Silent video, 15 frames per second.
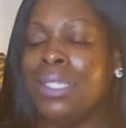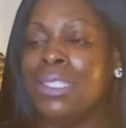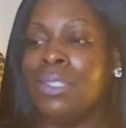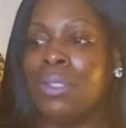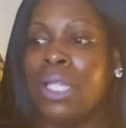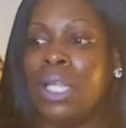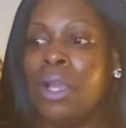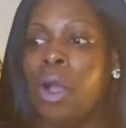
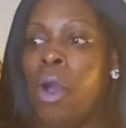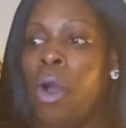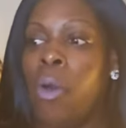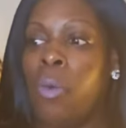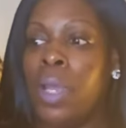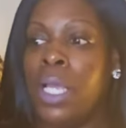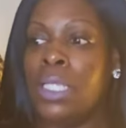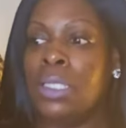So they are
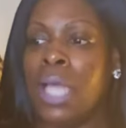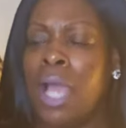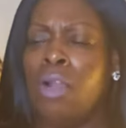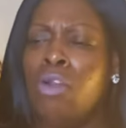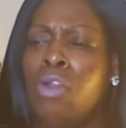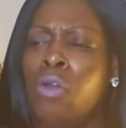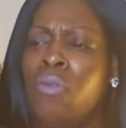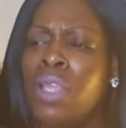always, I
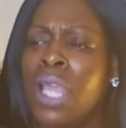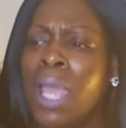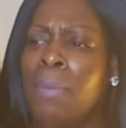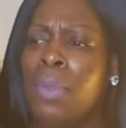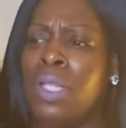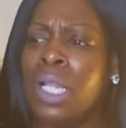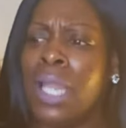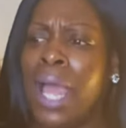don't know if he
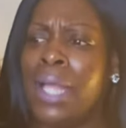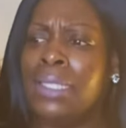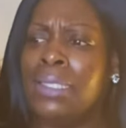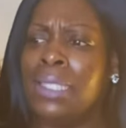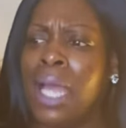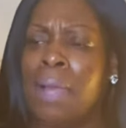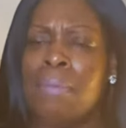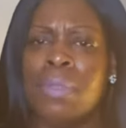came on the
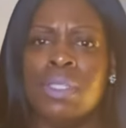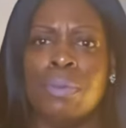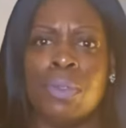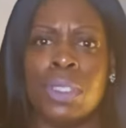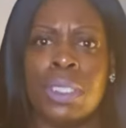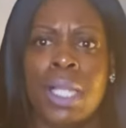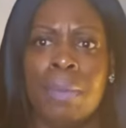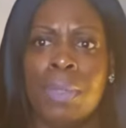last time, Miss
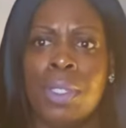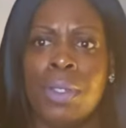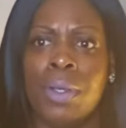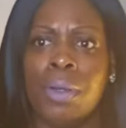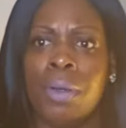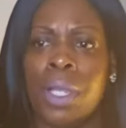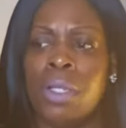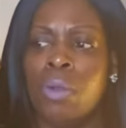Bernice. Let me
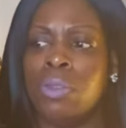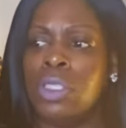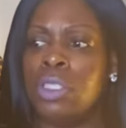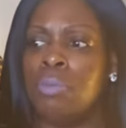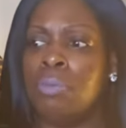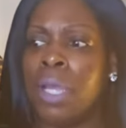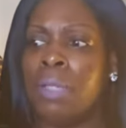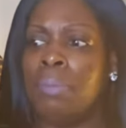know. I know
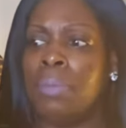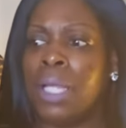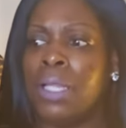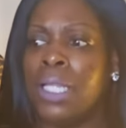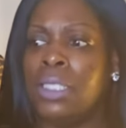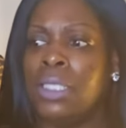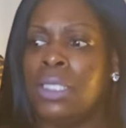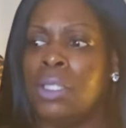she's
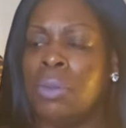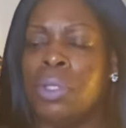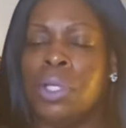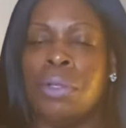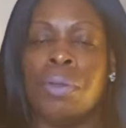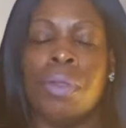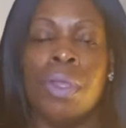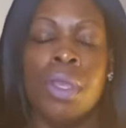still
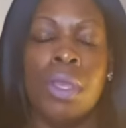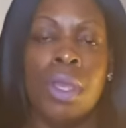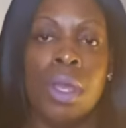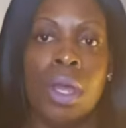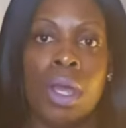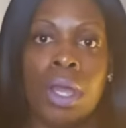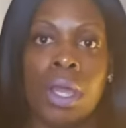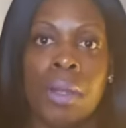here.
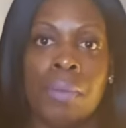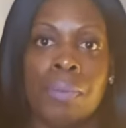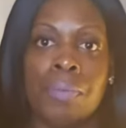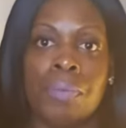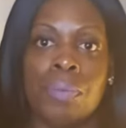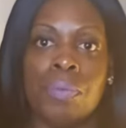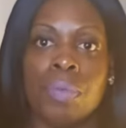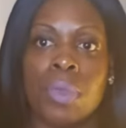
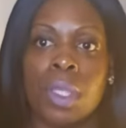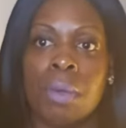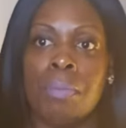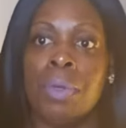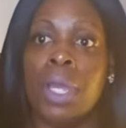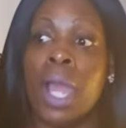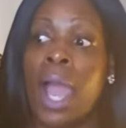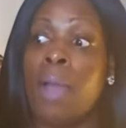
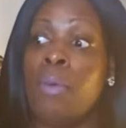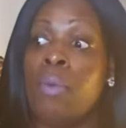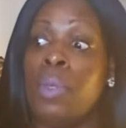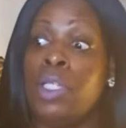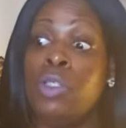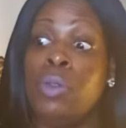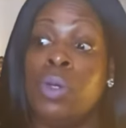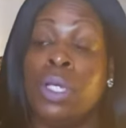But I will
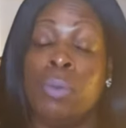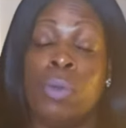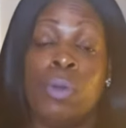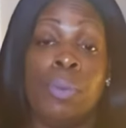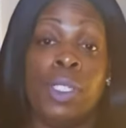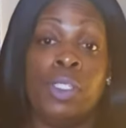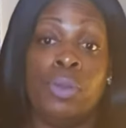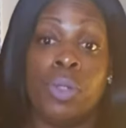be doing it.
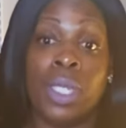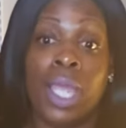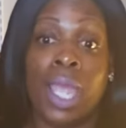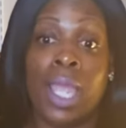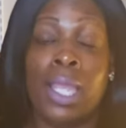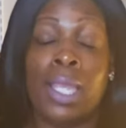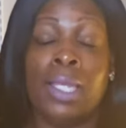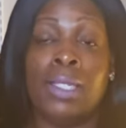We'll be doing
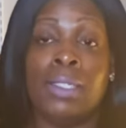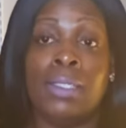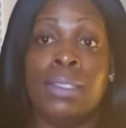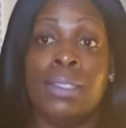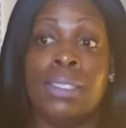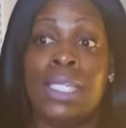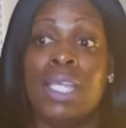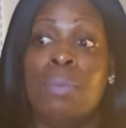a
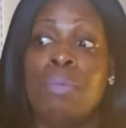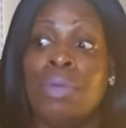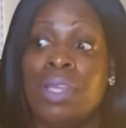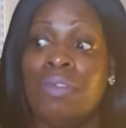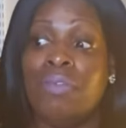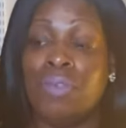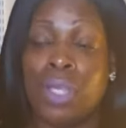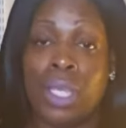
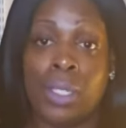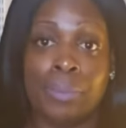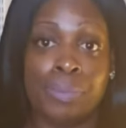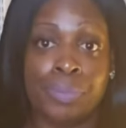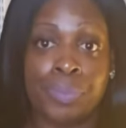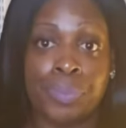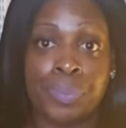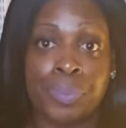
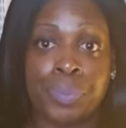debriefing